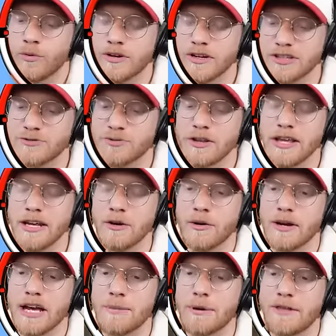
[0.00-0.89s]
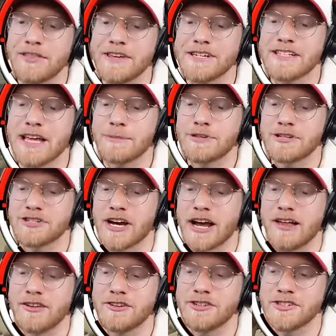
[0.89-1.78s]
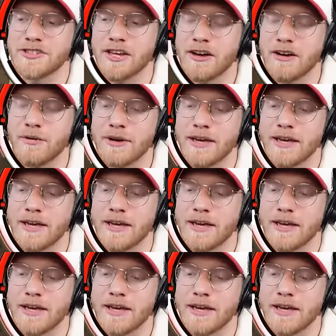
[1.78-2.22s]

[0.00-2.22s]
What is really annoying about these types of challenges, though,